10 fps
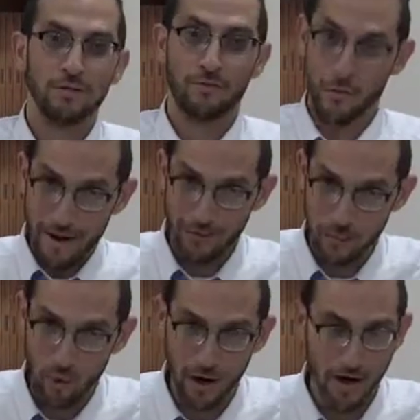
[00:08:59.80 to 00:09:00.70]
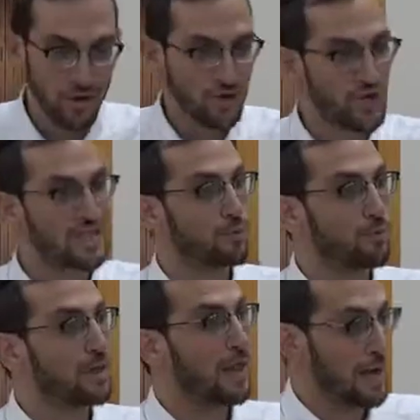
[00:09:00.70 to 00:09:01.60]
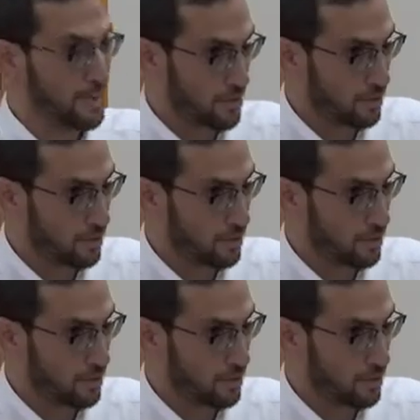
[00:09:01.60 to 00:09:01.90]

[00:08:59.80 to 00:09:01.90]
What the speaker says: forevermore, she has to bring light to